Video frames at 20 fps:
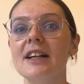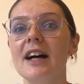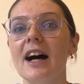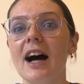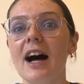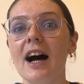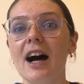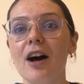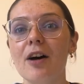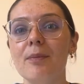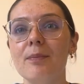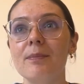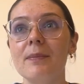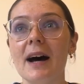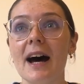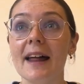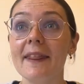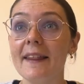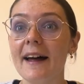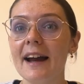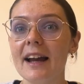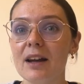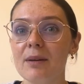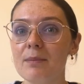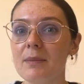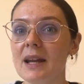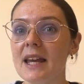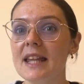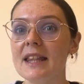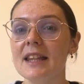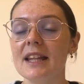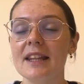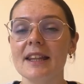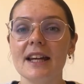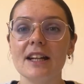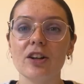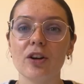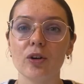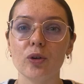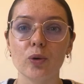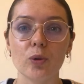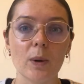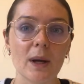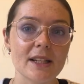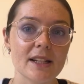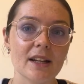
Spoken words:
And that can mean that they don't always